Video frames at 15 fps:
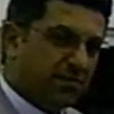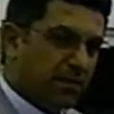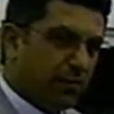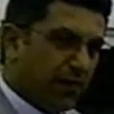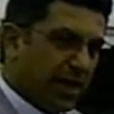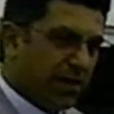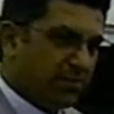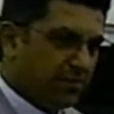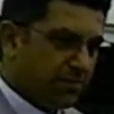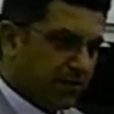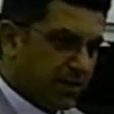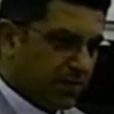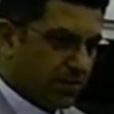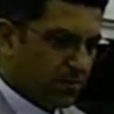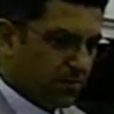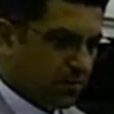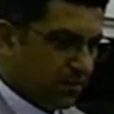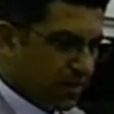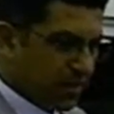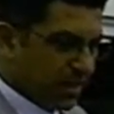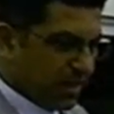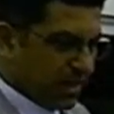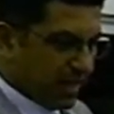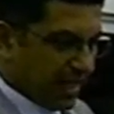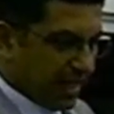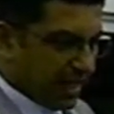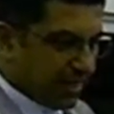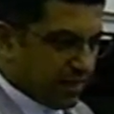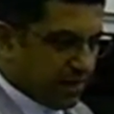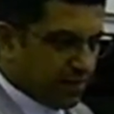of the weight of the vehicle,
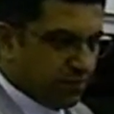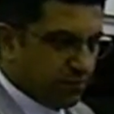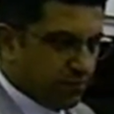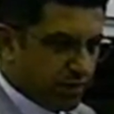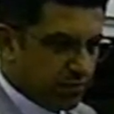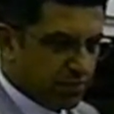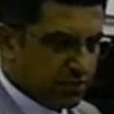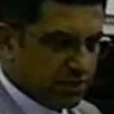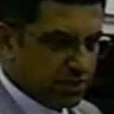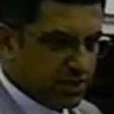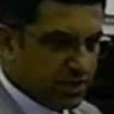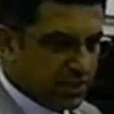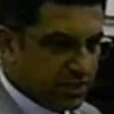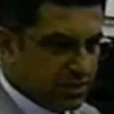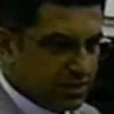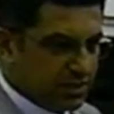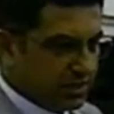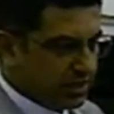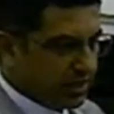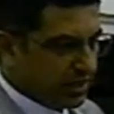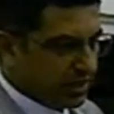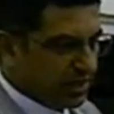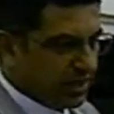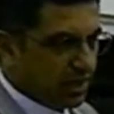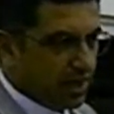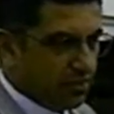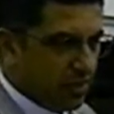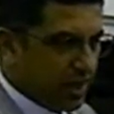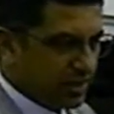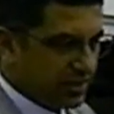and the other 40% is the
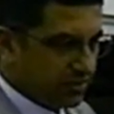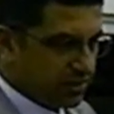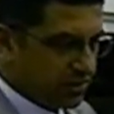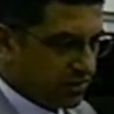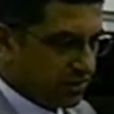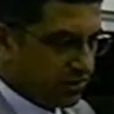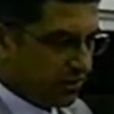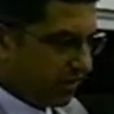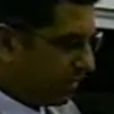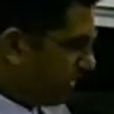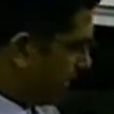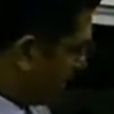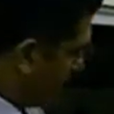composite material.